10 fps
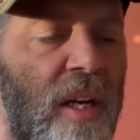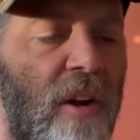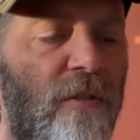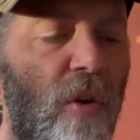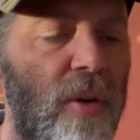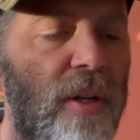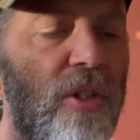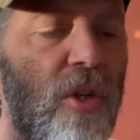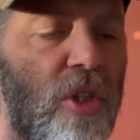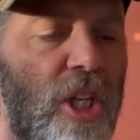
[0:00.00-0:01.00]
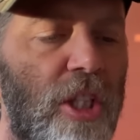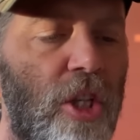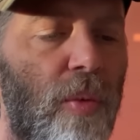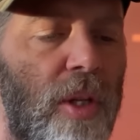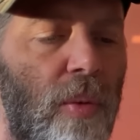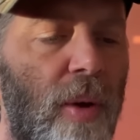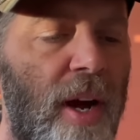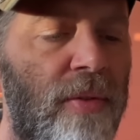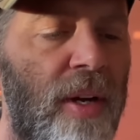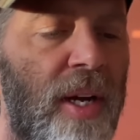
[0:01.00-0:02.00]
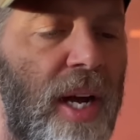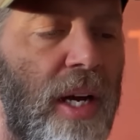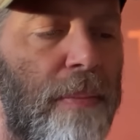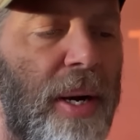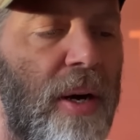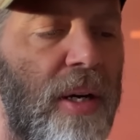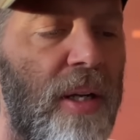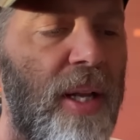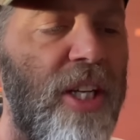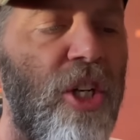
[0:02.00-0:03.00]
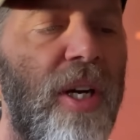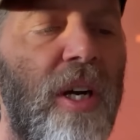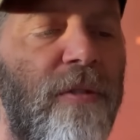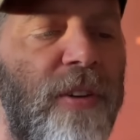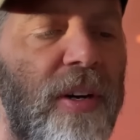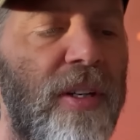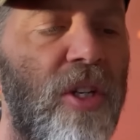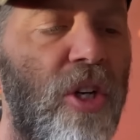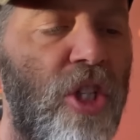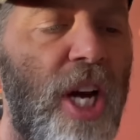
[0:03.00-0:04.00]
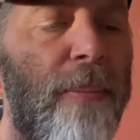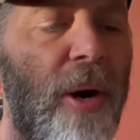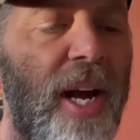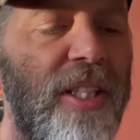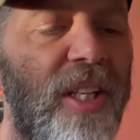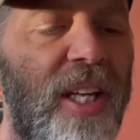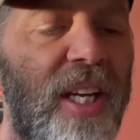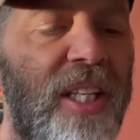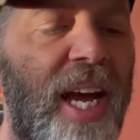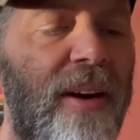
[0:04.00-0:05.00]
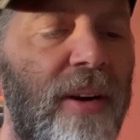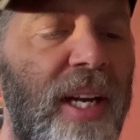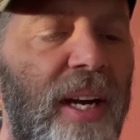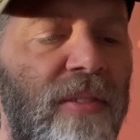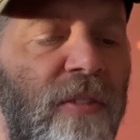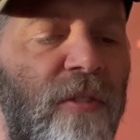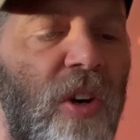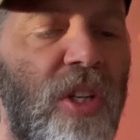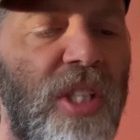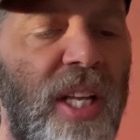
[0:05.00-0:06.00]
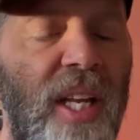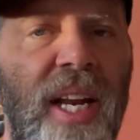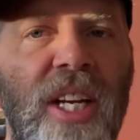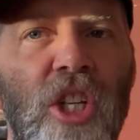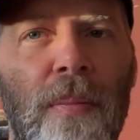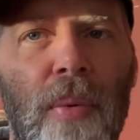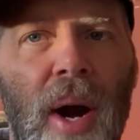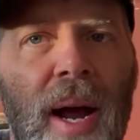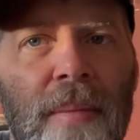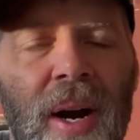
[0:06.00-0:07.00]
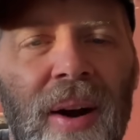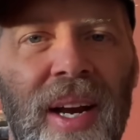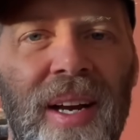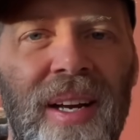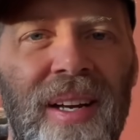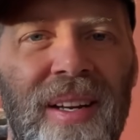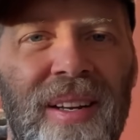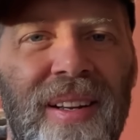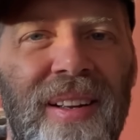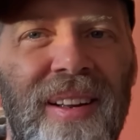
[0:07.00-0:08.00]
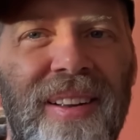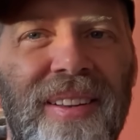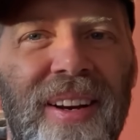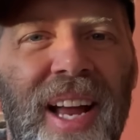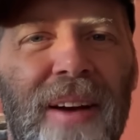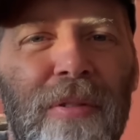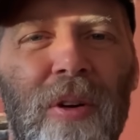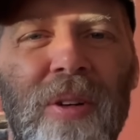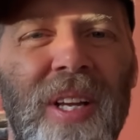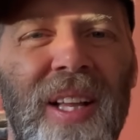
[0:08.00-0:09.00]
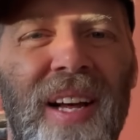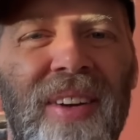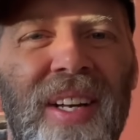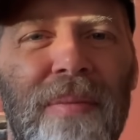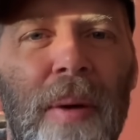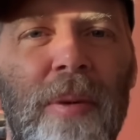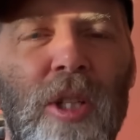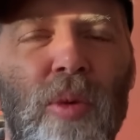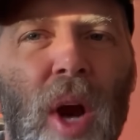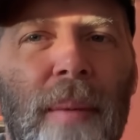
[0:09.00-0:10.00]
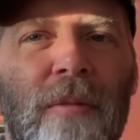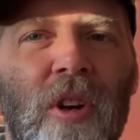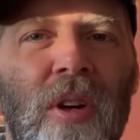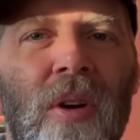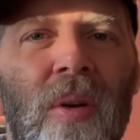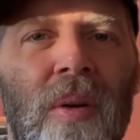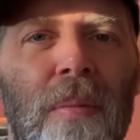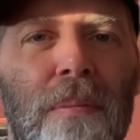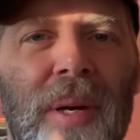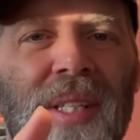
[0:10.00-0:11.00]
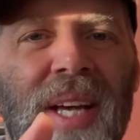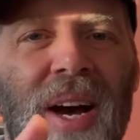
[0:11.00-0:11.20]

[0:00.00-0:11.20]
for their association with the WEF and apparent election interference, jeopardizing the integrity of the first in the nation primary. There you have it, folks. I love it. Remember to subscribe if you're new. Peace